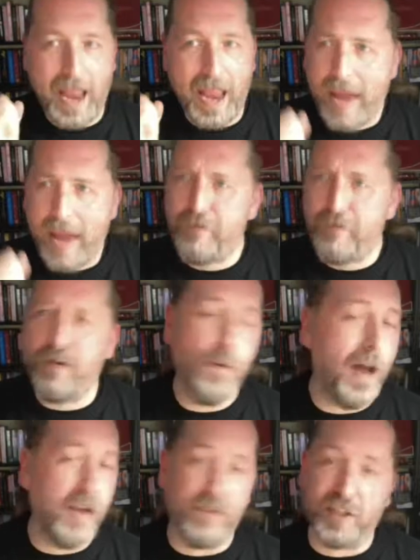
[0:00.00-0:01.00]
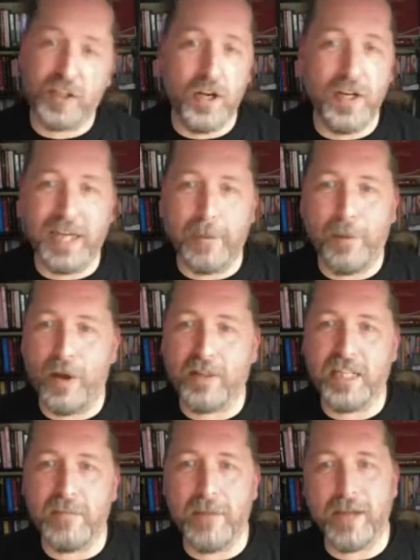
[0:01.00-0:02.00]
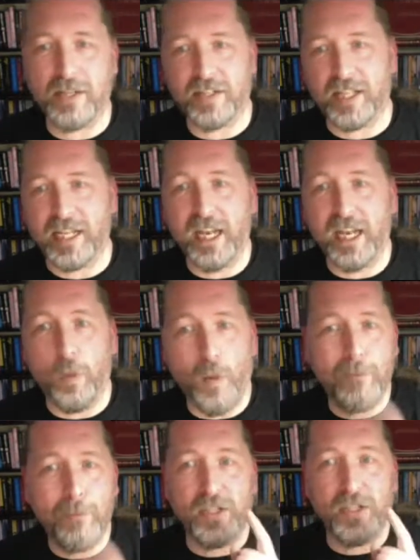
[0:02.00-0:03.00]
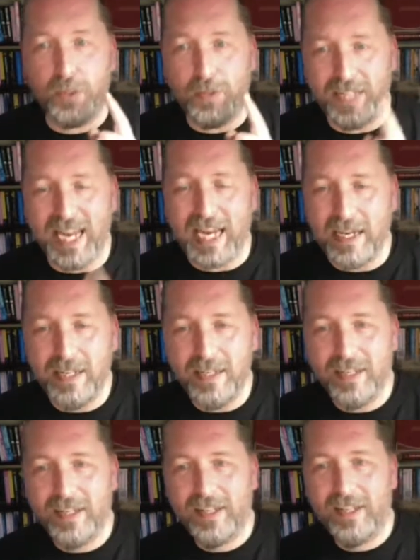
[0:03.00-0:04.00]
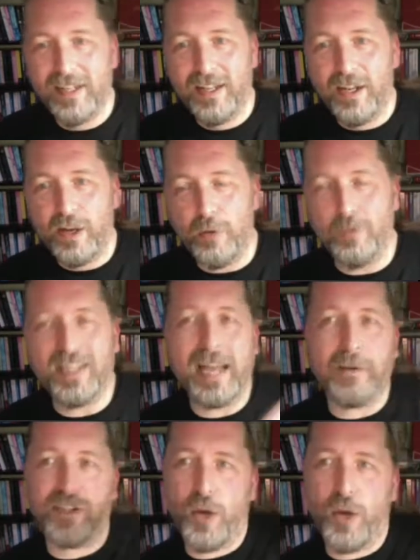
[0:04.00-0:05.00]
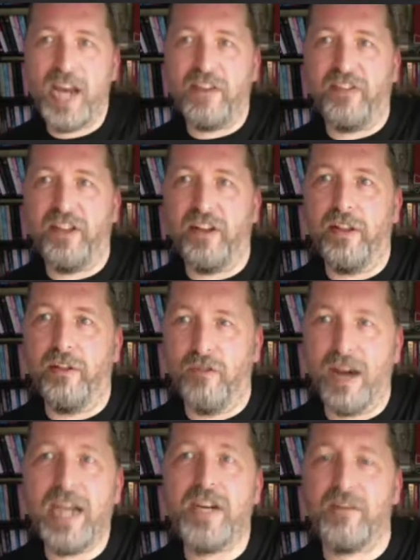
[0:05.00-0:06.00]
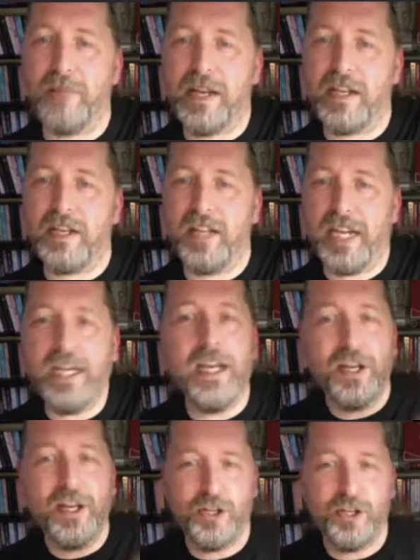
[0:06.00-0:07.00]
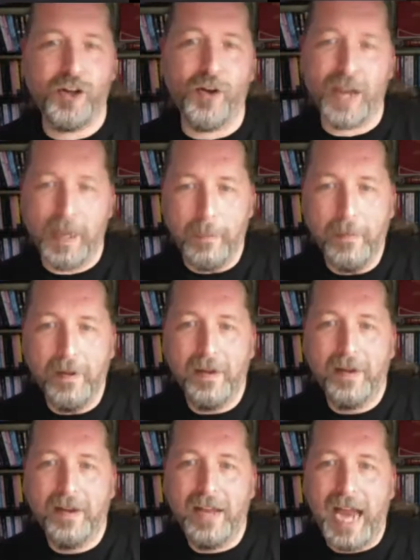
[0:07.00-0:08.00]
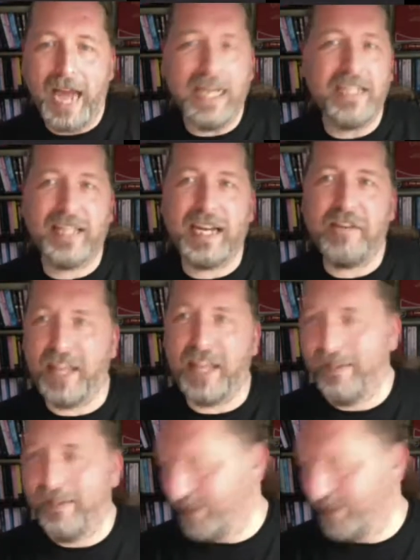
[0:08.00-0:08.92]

Every one of us couldn't get past his majesty, and the one person who did, who was outside of the range of majesty, shot him, and he saved it.